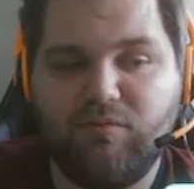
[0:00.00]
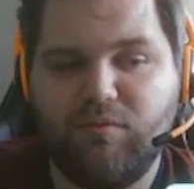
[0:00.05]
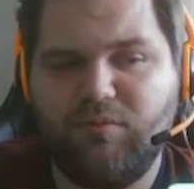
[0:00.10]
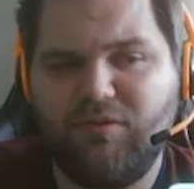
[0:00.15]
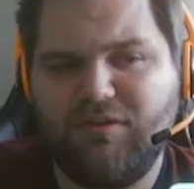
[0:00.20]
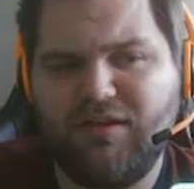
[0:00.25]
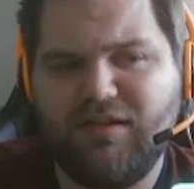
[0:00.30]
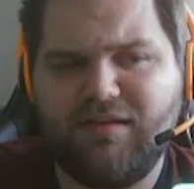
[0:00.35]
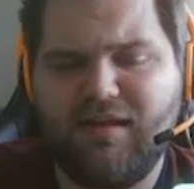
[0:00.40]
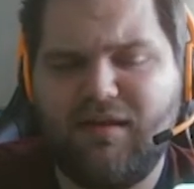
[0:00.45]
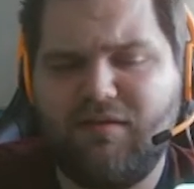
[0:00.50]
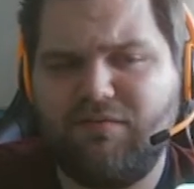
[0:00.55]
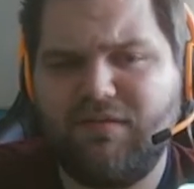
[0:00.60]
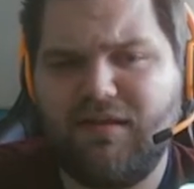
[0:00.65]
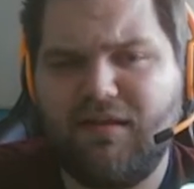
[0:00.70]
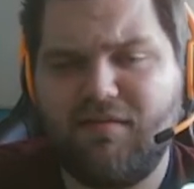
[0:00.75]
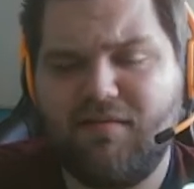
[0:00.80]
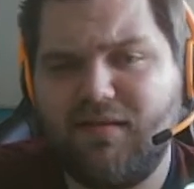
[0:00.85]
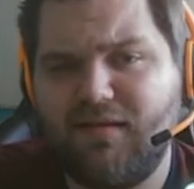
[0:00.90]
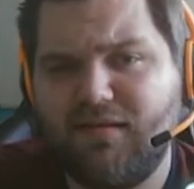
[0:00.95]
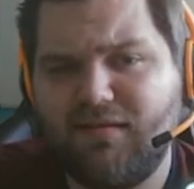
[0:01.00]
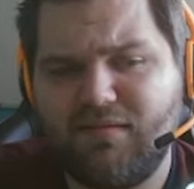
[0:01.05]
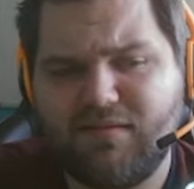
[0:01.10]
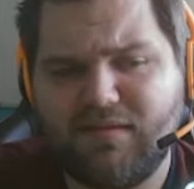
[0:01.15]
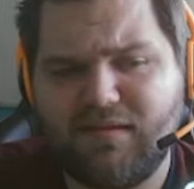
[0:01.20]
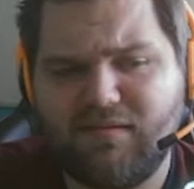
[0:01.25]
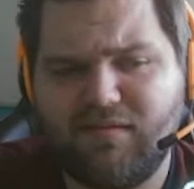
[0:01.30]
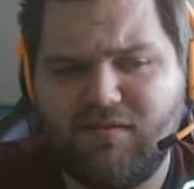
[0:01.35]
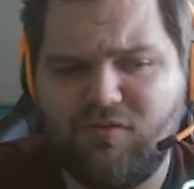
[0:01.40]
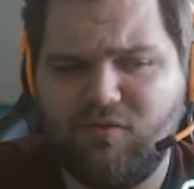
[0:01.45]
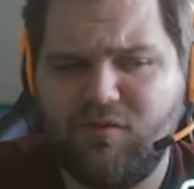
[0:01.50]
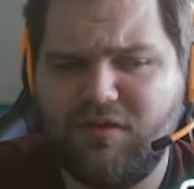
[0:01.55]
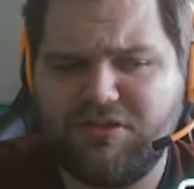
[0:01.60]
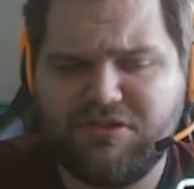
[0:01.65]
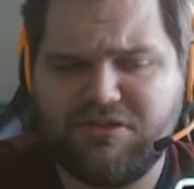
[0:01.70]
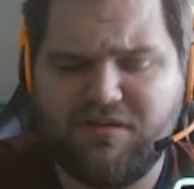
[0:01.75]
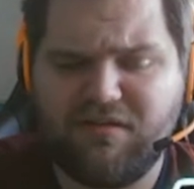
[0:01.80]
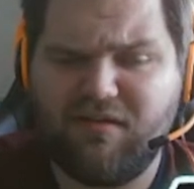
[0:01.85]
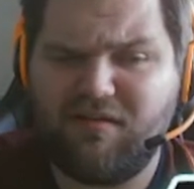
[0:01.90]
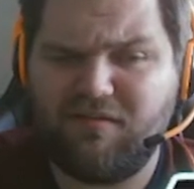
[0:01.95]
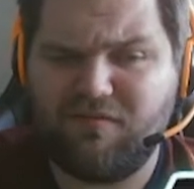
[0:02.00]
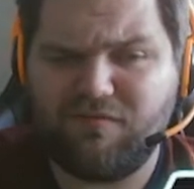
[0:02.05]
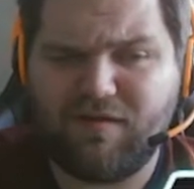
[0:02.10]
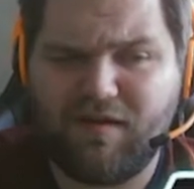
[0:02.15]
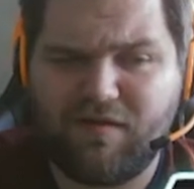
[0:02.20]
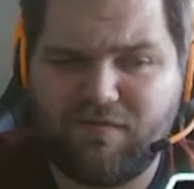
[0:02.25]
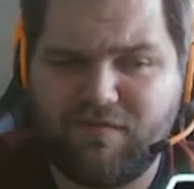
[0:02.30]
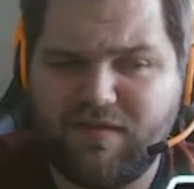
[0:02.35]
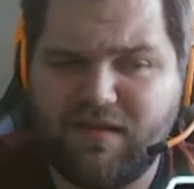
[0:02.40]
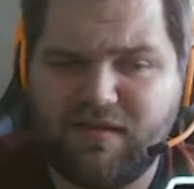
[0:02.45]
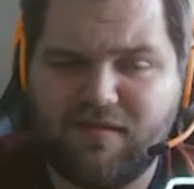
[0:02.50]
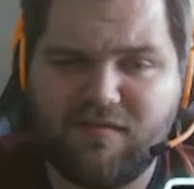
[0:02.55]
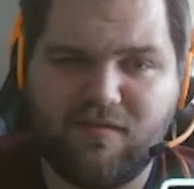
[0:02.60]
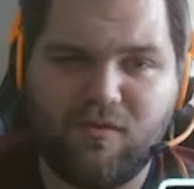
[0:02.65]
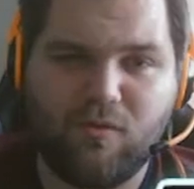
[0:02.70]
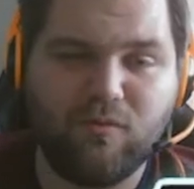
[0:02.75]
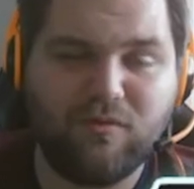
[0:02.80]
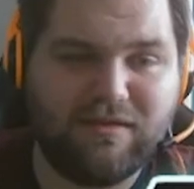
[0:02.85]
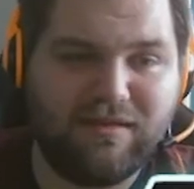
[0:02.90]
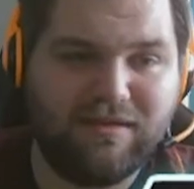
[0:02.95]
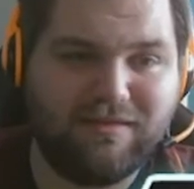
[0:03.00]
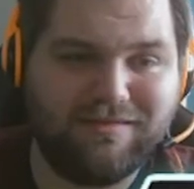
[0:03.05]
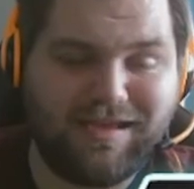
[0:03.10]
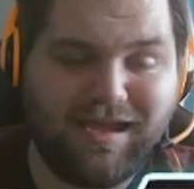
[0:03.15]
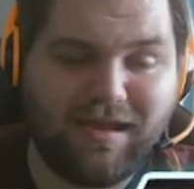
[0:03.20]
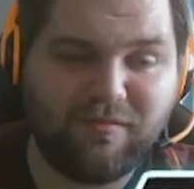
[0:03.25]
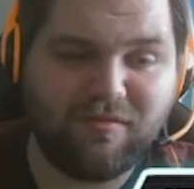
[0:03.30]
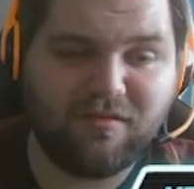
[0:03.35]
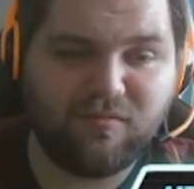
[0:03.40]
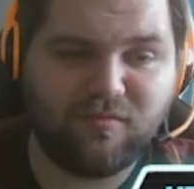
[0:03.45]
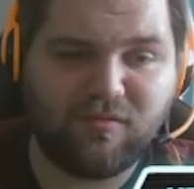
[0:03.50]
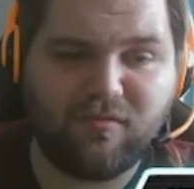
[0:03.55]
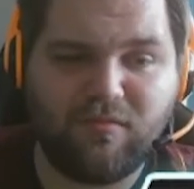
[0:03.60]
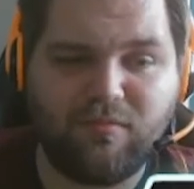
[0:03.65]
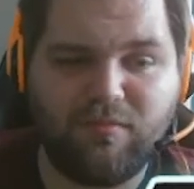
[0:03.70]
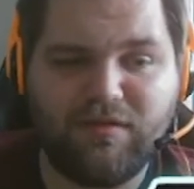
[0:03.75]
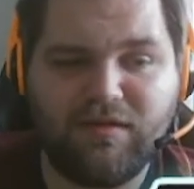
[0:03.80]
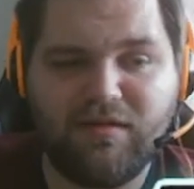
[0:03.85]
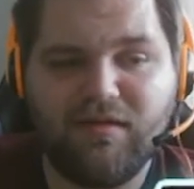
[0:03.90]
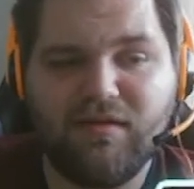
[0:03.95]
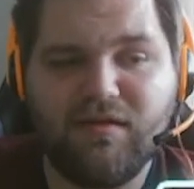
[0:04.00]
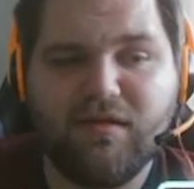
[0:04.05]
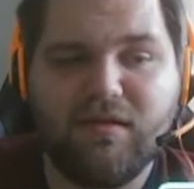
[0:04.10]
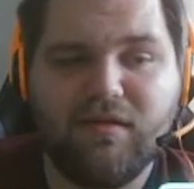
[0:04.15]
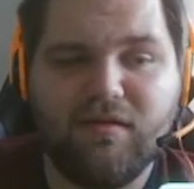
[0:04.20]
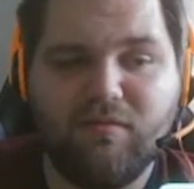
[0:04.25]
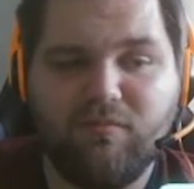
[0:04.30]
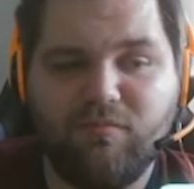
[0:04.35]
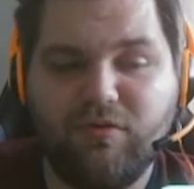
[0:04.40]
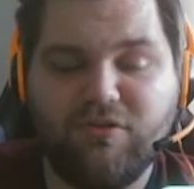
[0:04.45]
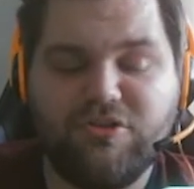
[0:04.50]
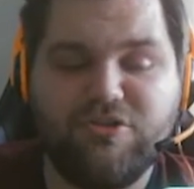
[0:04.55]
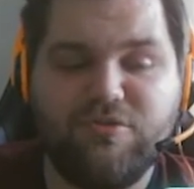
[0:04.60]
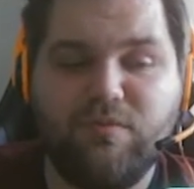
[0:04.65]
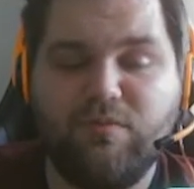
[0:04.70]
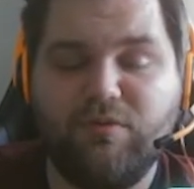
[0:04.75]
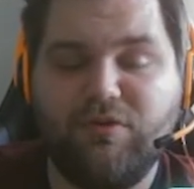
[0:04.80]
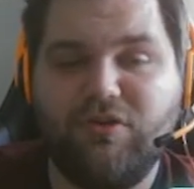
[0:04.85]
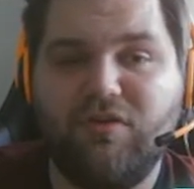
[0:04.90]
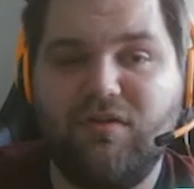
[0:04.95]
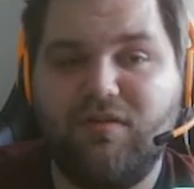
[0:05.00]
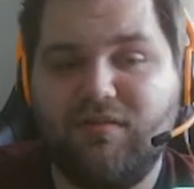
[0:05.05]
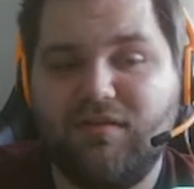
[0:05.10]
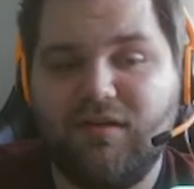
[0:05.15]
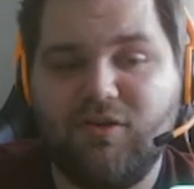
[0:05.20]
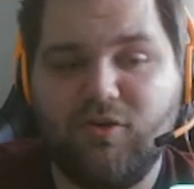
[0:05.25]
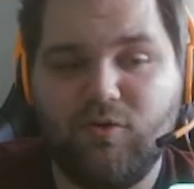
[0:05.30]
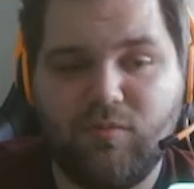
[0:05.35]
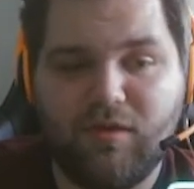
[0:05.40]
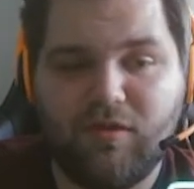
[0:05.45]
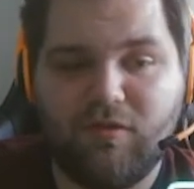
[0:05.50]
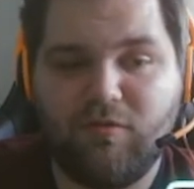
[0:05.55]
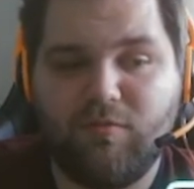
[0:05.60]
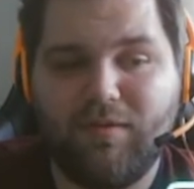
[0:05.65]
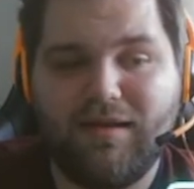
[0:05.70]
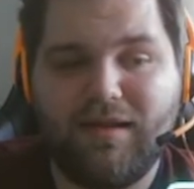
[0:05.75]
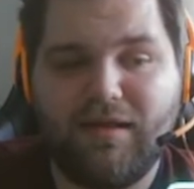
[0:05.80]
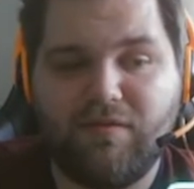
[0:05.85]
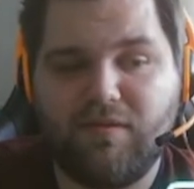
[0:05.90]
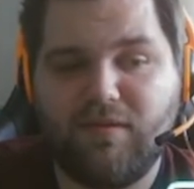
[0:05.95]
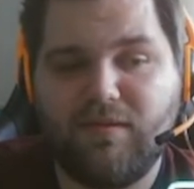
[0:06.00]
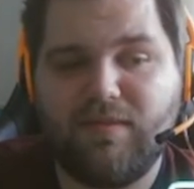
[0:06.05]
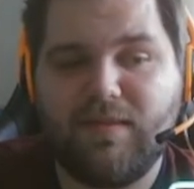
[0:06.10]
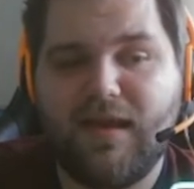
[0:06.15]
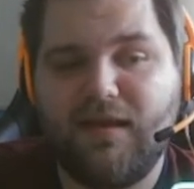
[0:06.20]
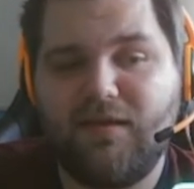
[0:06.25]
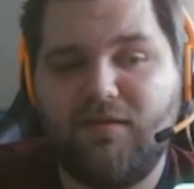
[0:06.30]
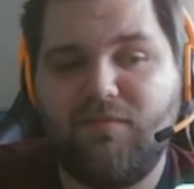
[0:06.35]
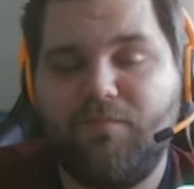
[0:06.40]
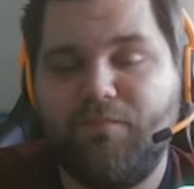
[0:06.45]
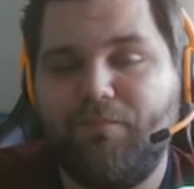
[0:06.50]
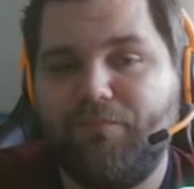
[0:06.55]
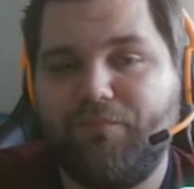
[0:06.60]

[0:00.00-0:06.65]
We will not have 10-6 in that situation, and 5-6 only in diamonds probably, which you would continue with, but other than that,